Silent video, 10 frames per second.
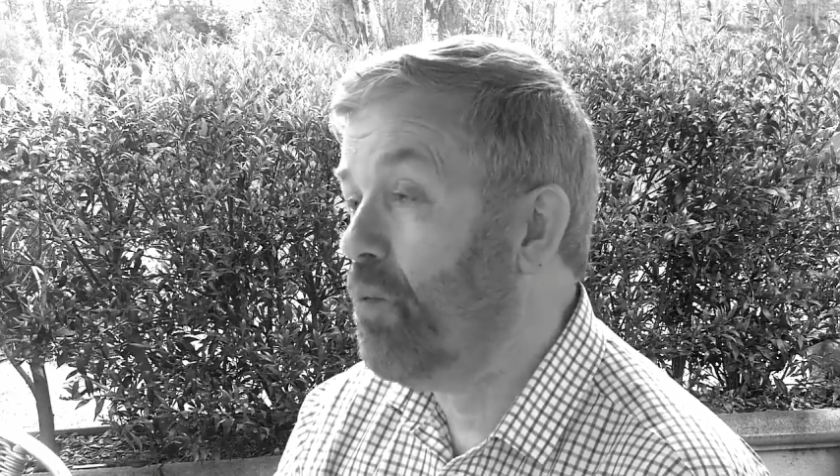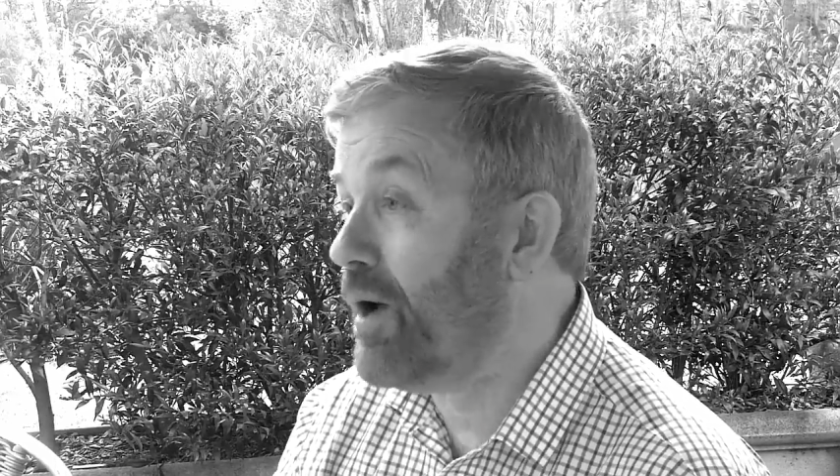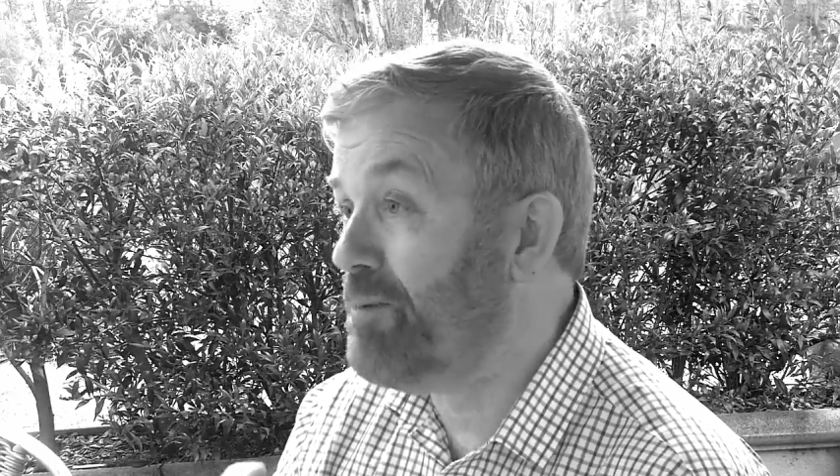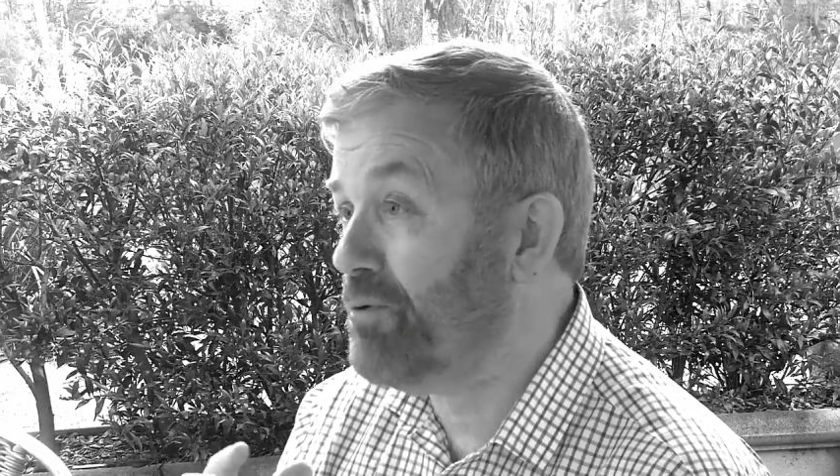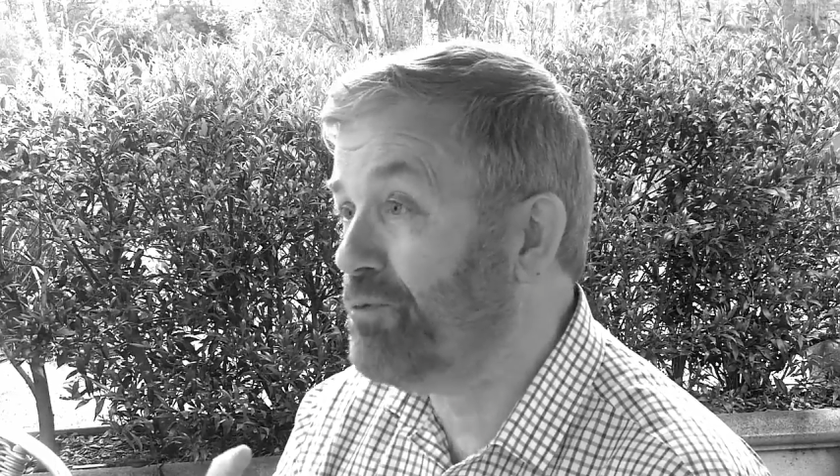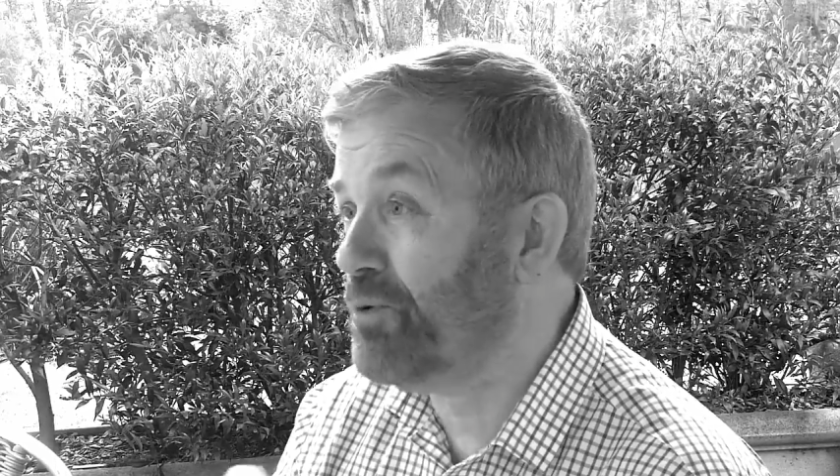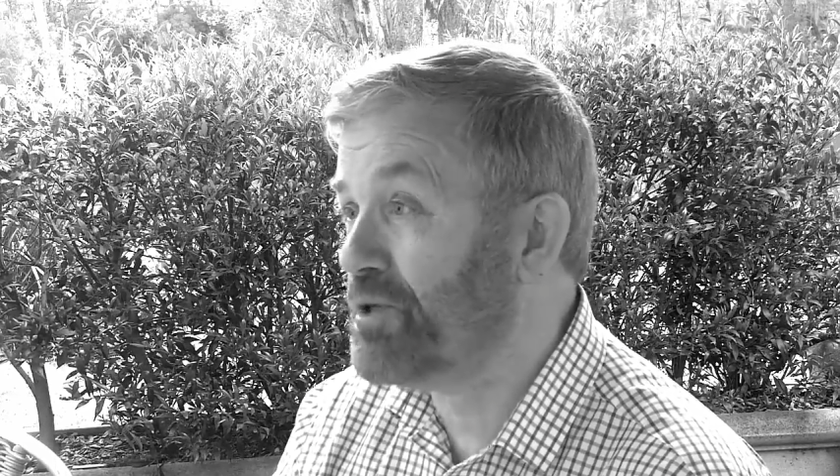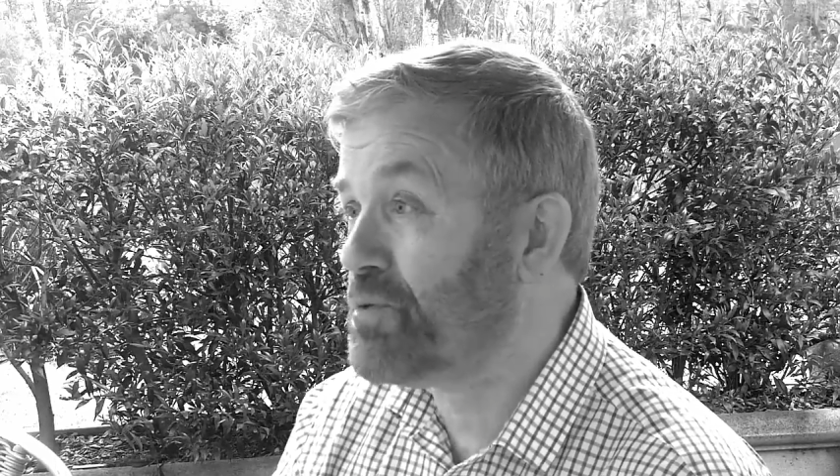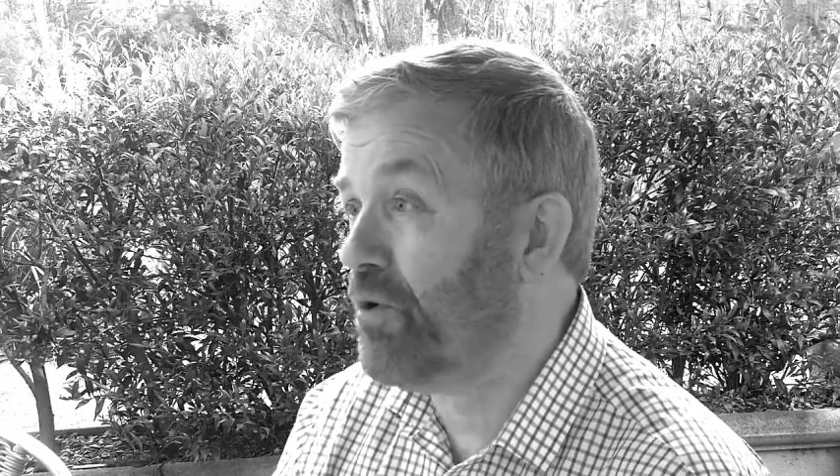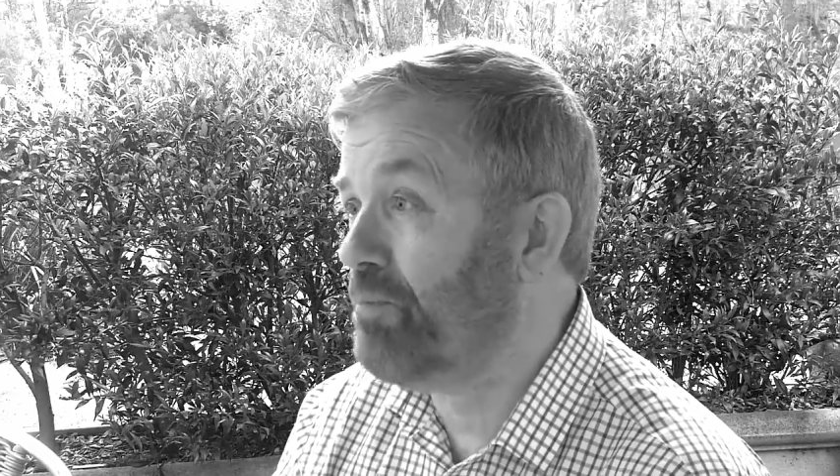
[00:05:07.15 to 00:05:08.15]
way before
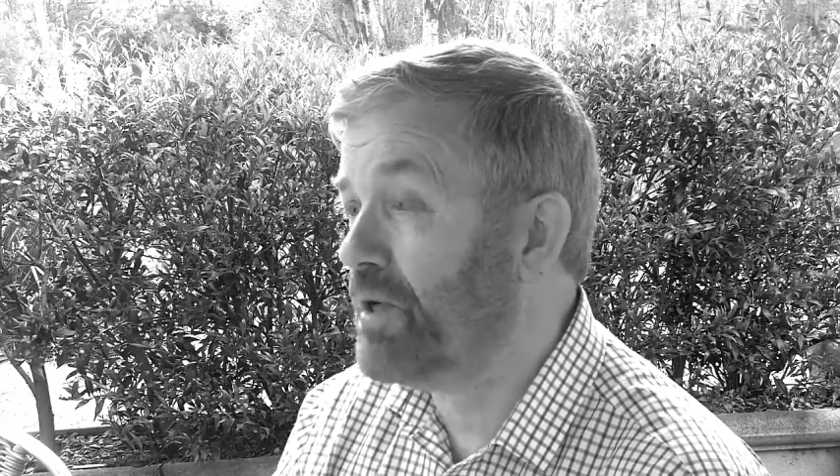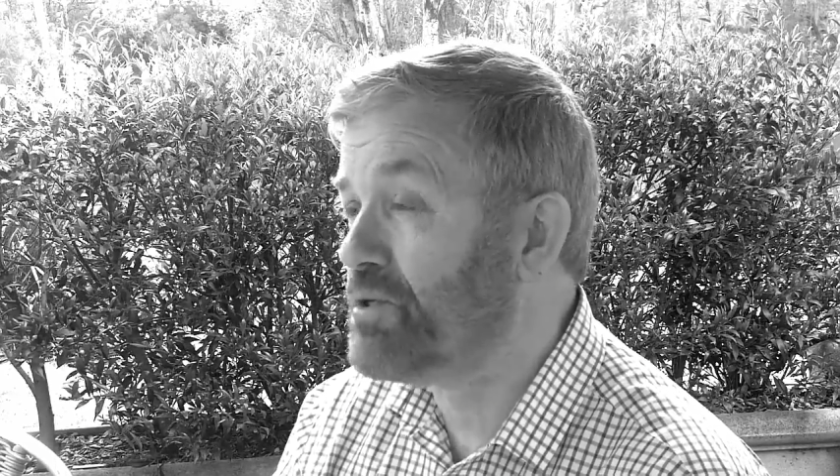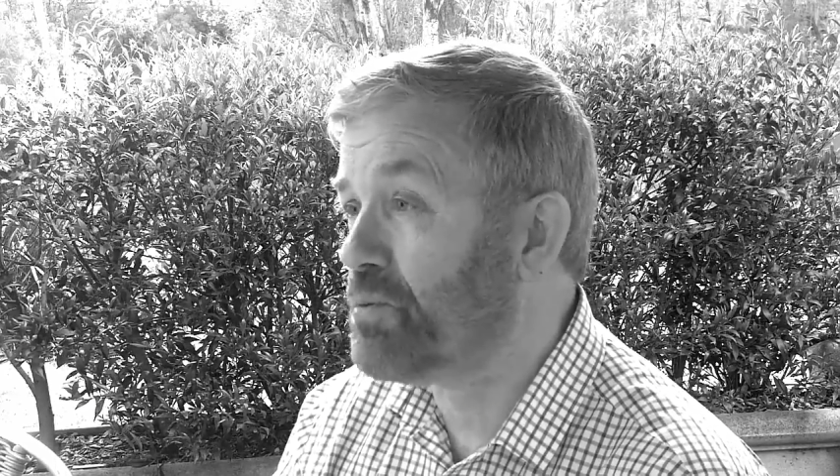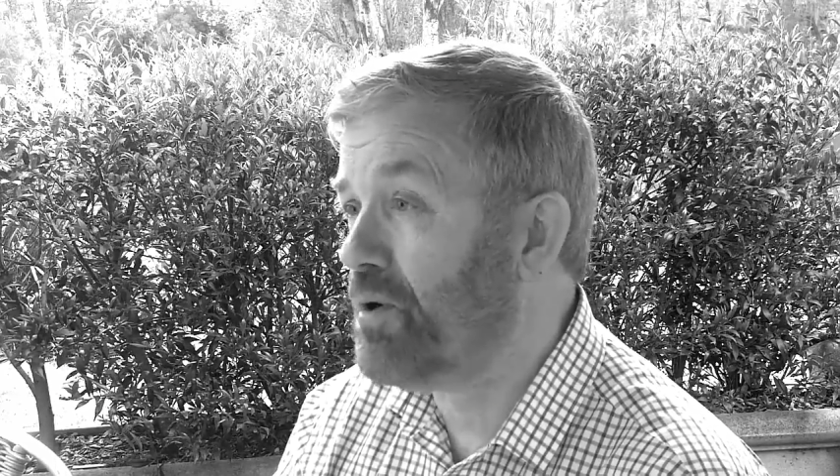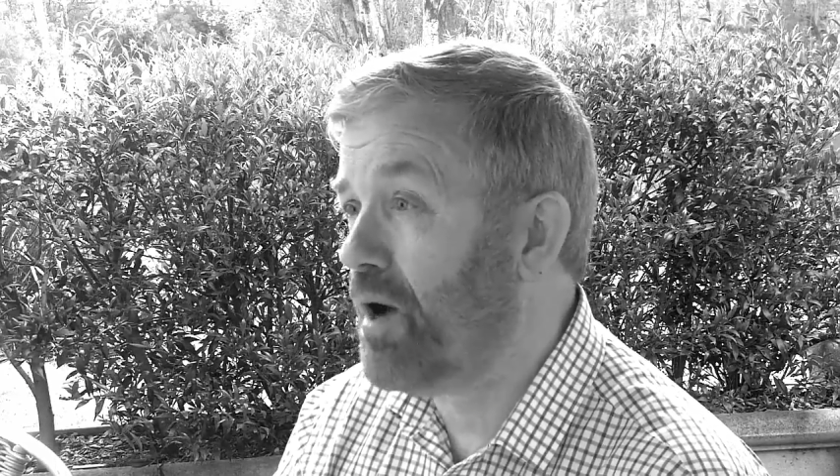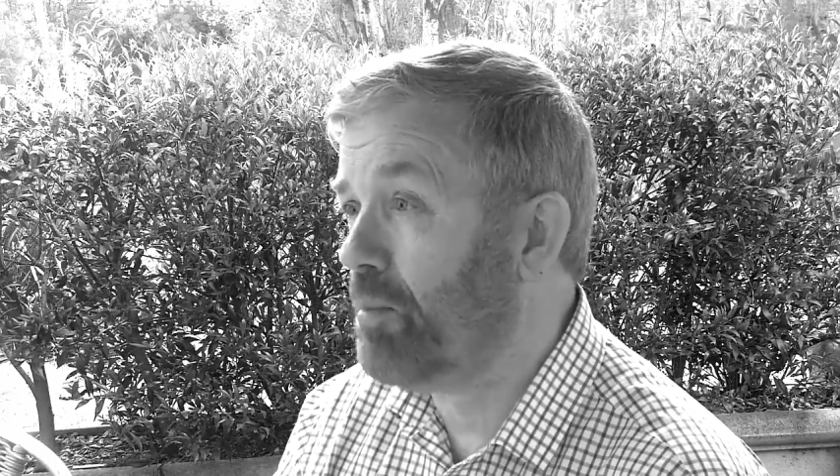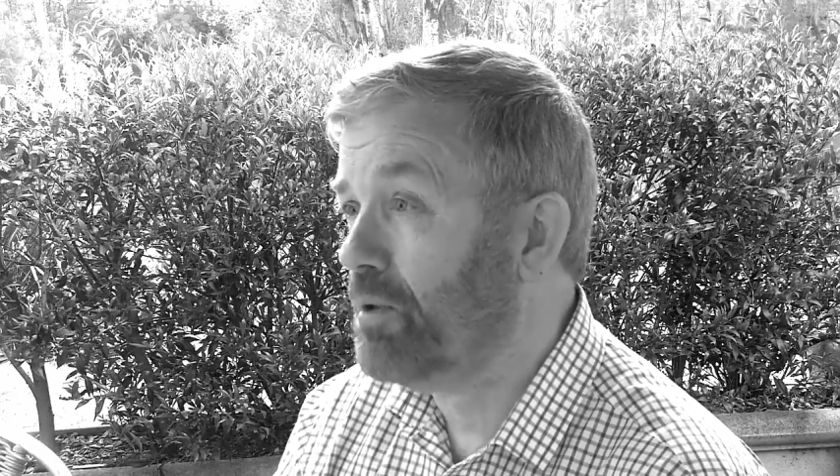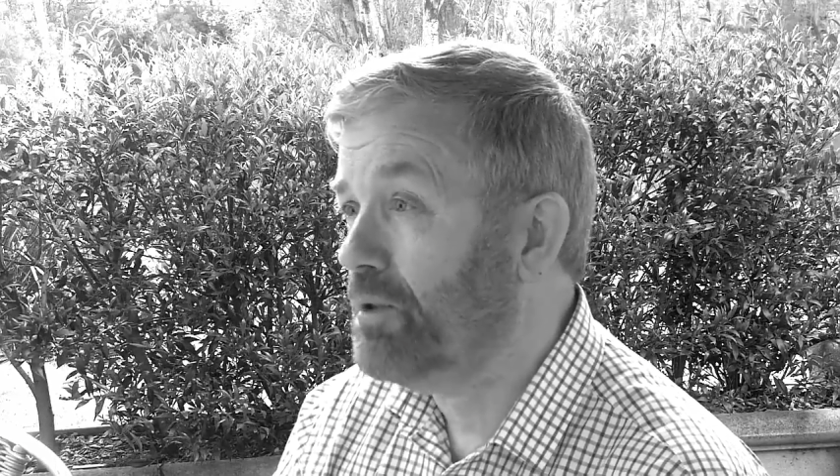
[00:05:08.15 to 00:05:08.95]
the 12 months were up.